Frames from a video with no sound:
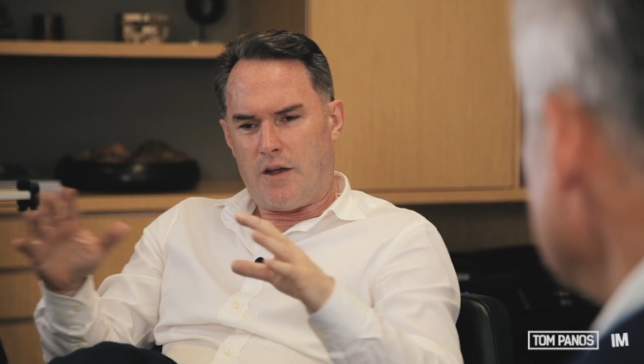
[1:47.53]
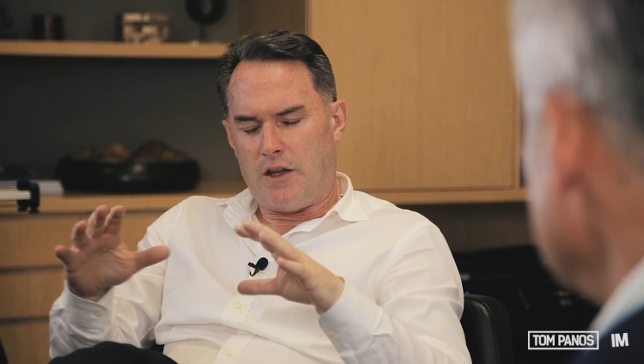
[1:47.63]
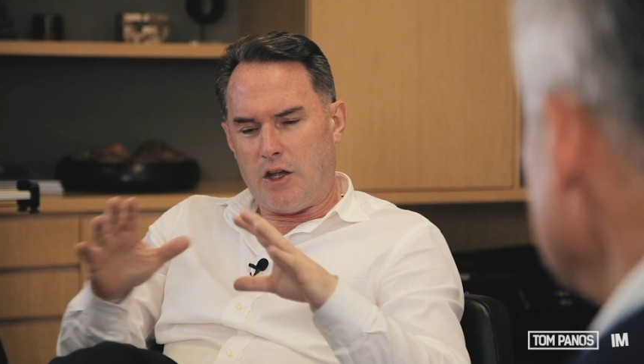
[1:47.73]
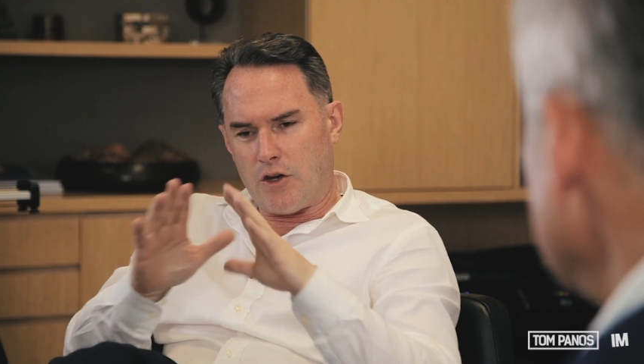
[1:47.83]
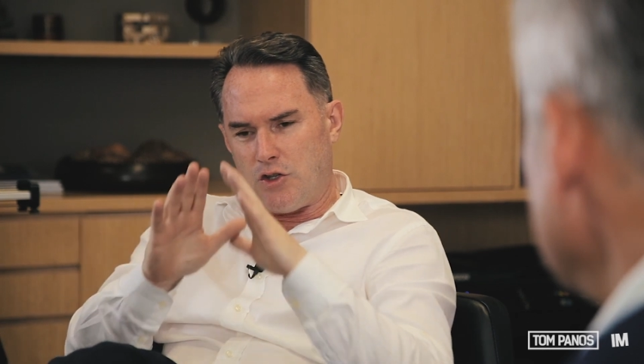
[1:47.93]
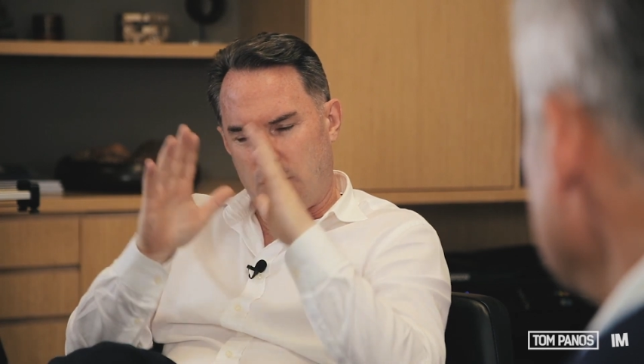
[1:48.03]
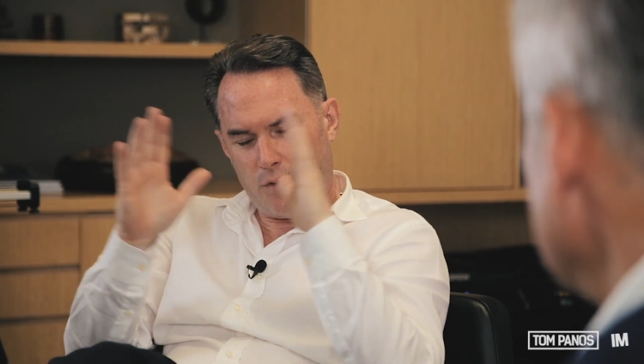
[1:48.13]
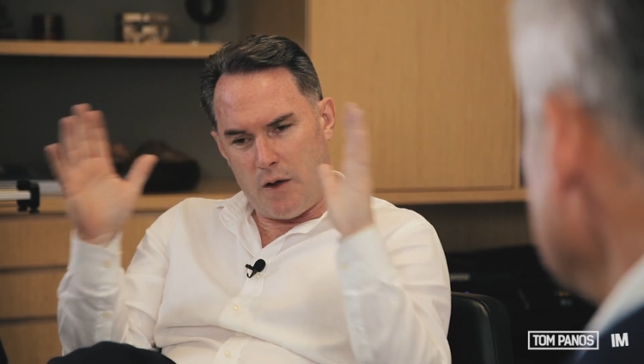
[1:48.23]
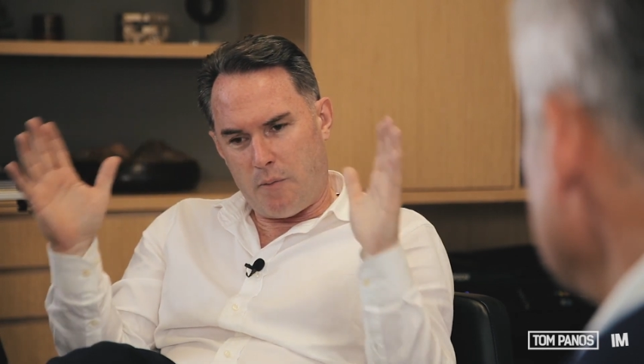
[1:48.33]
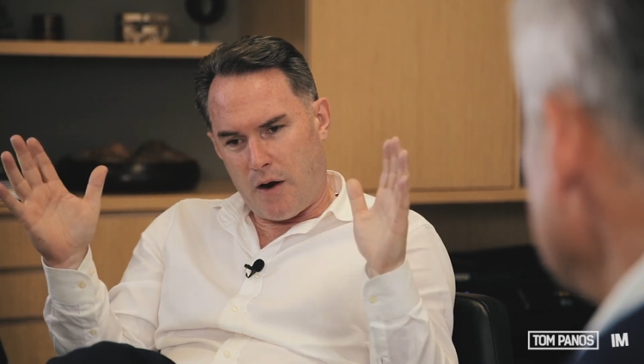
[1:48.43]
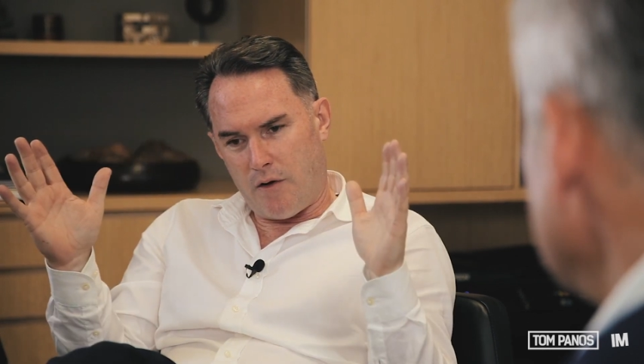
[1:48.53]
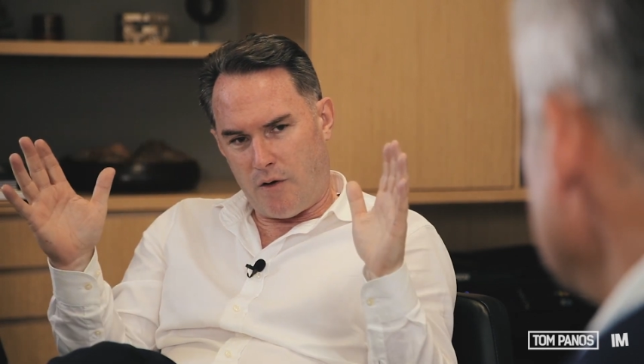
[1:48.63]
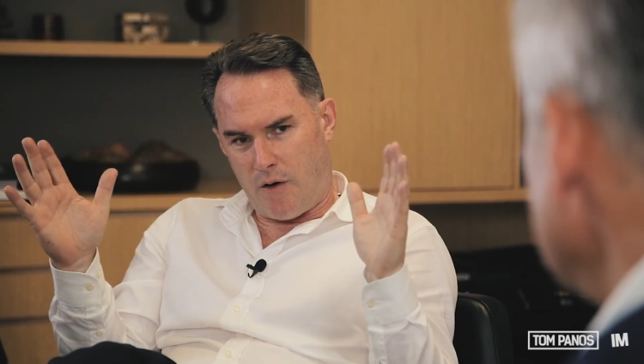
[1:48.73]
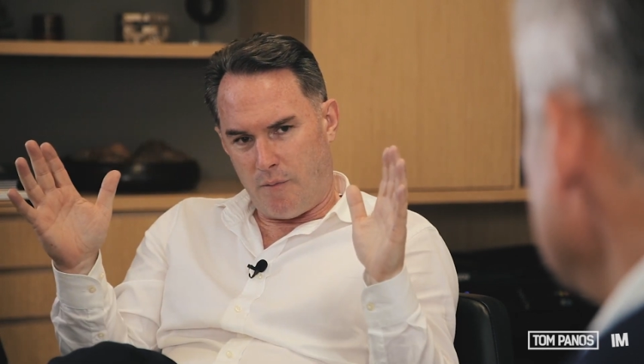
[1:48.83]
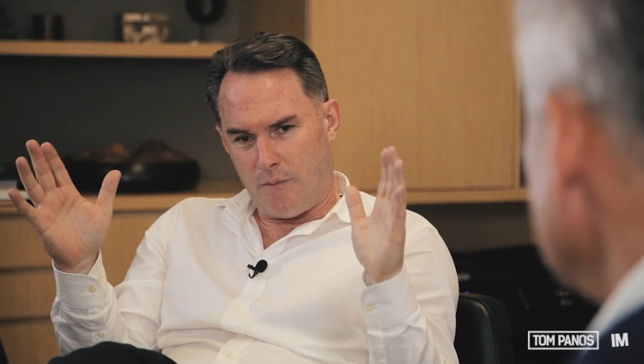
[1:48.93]
You got to shift their
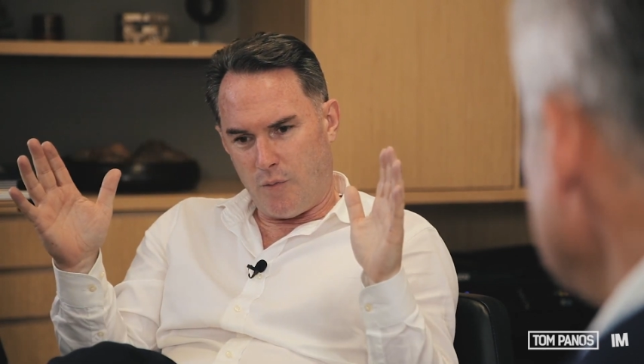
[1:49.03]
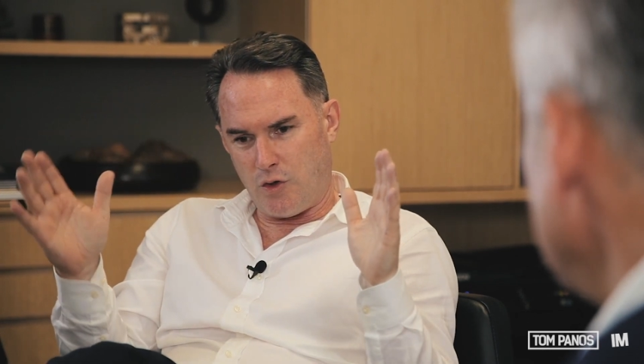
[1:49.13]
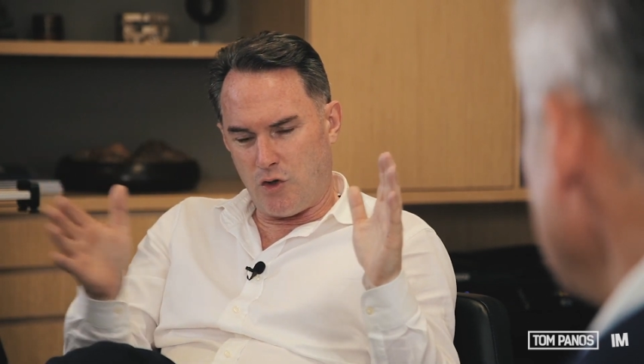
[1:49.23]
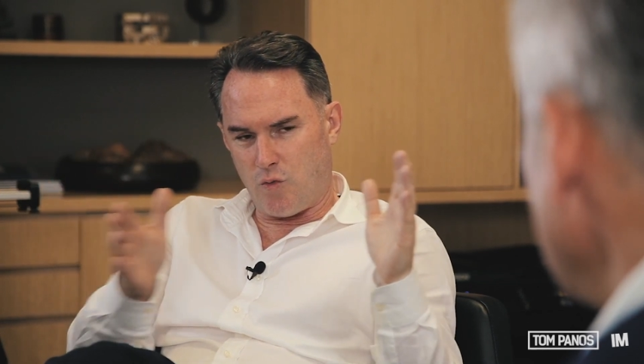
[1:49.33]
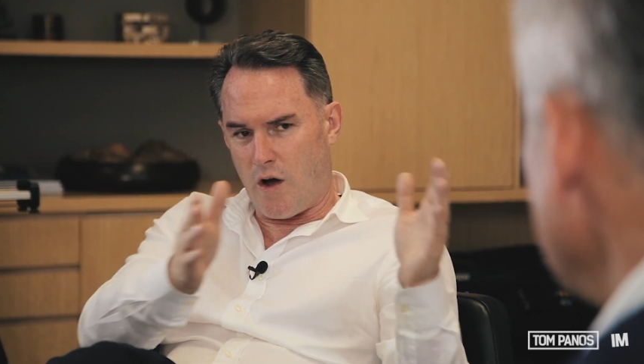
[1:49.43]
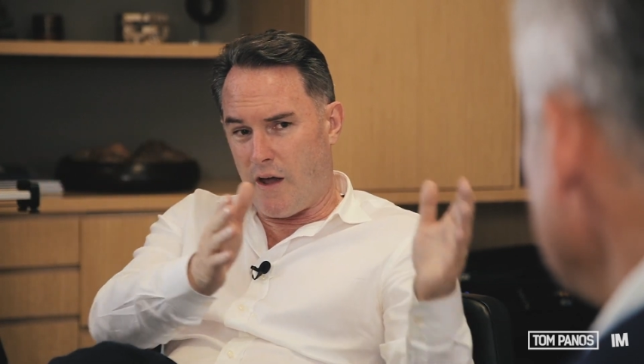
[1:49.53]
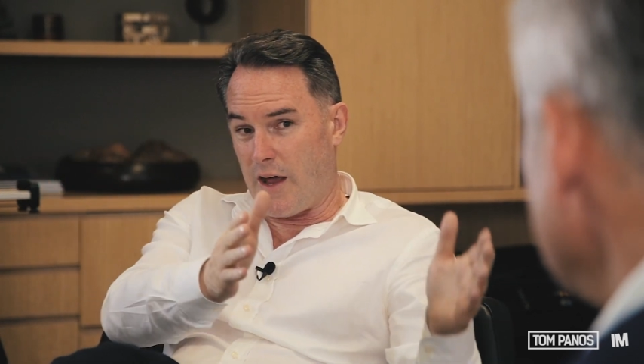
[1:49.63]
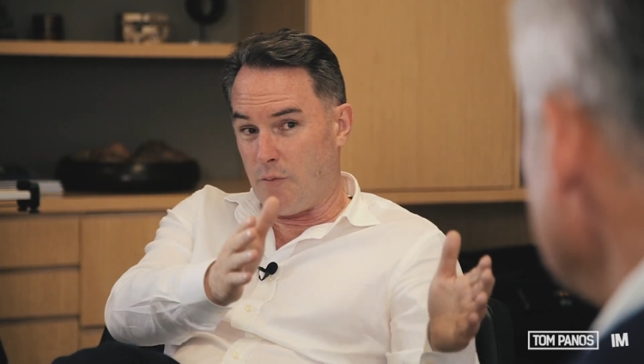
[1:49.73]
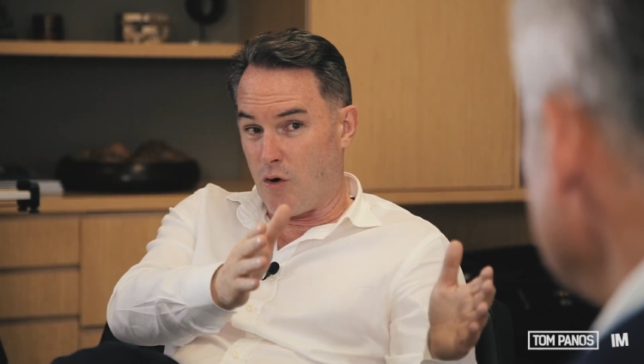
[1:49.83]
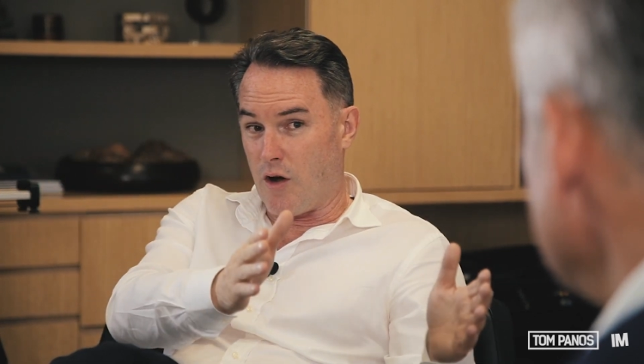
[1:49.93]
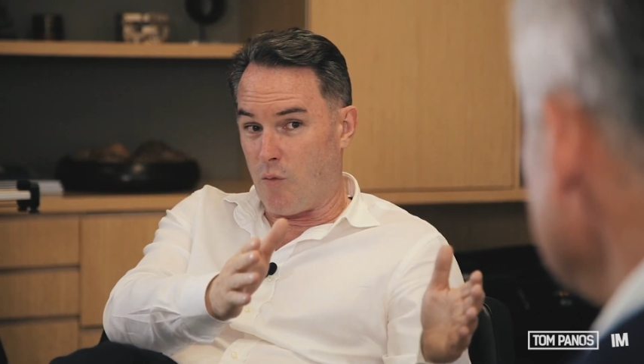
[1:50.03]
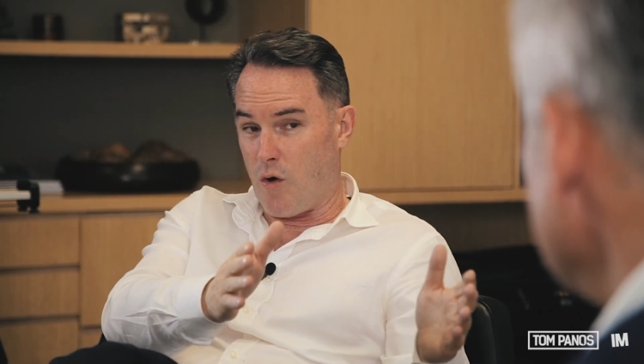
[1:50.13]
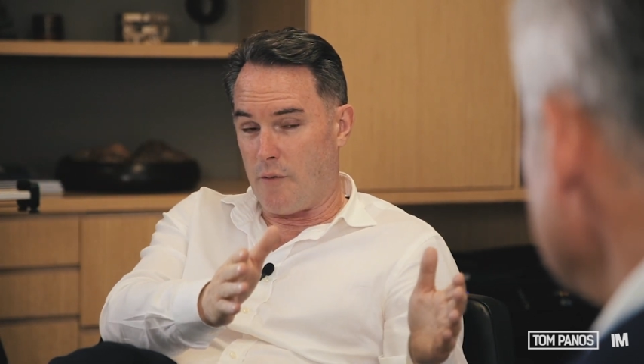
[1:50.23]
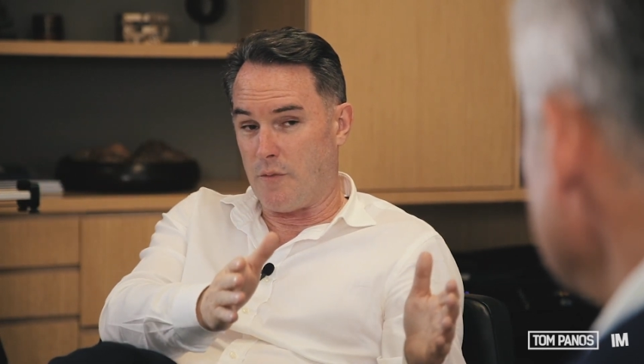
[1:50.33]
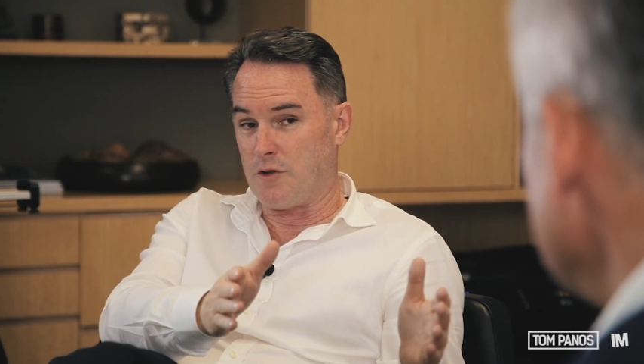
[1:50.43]
paradigm, which is why I had Brian
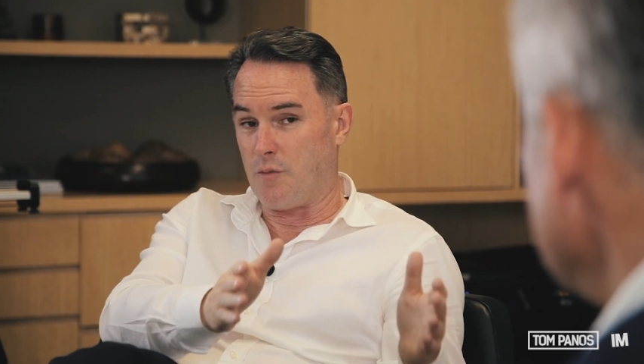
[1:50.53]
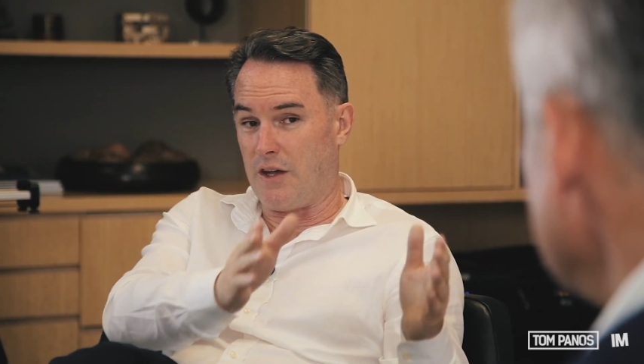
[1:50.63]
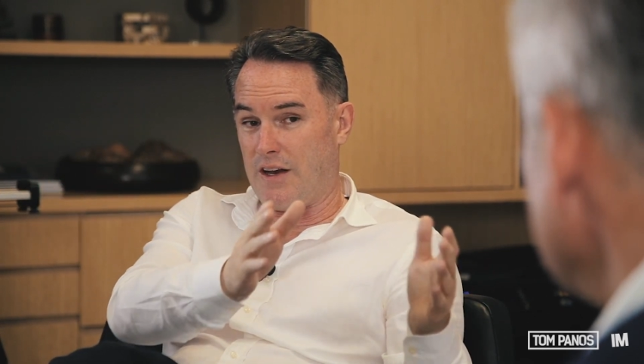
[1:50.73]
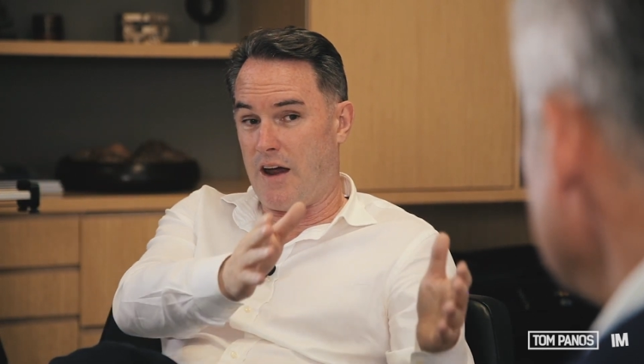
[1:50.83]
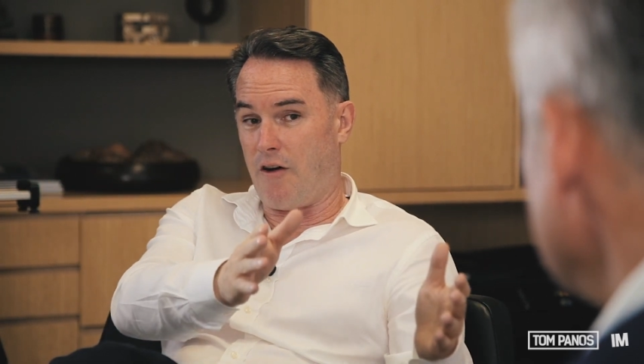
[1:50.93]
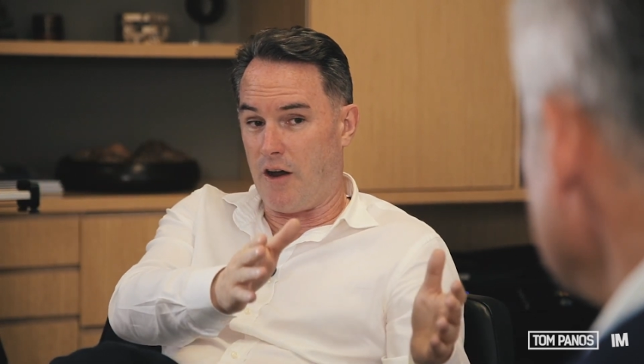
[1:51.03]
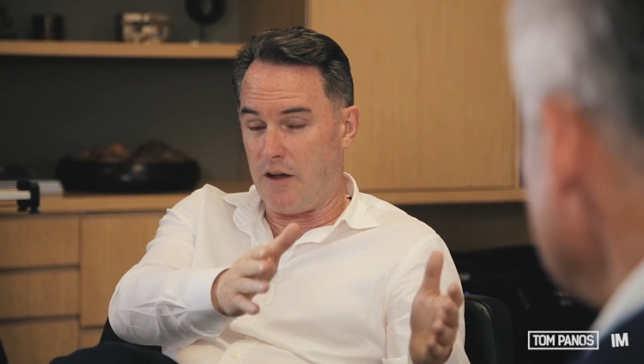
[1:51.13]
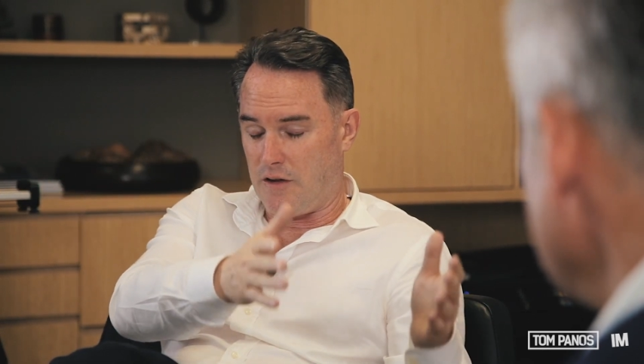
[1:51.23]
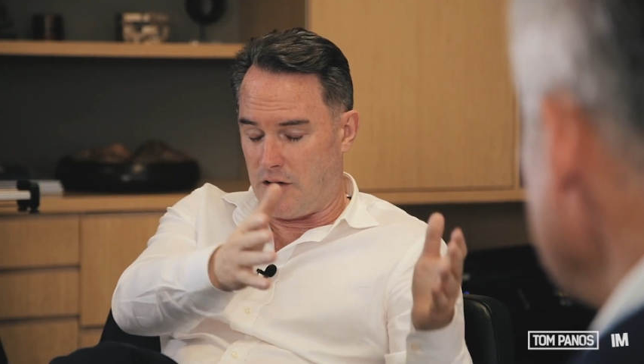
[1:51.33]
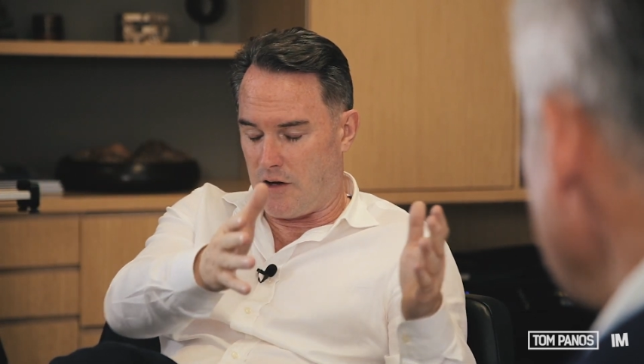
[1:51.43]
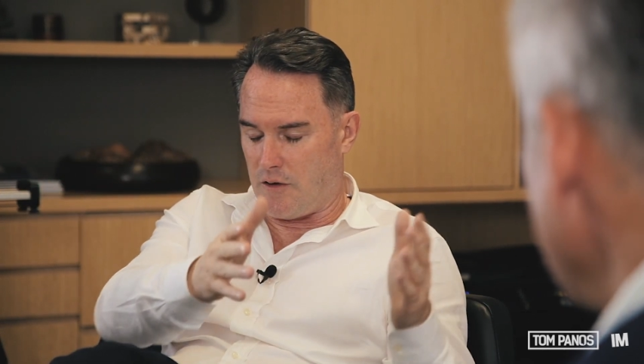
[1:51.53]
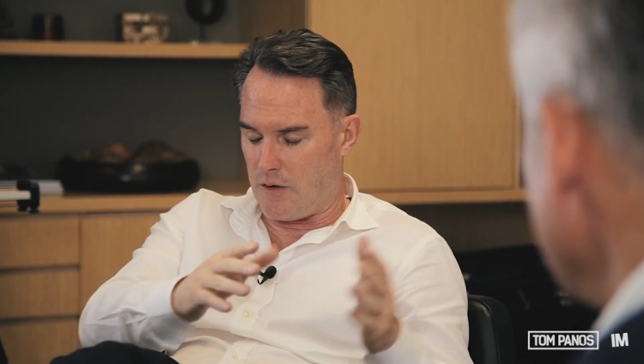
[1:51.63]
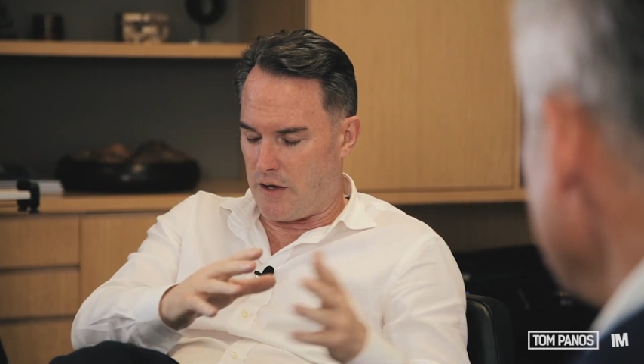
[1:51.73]
Whiteman speak at ARIC, you know.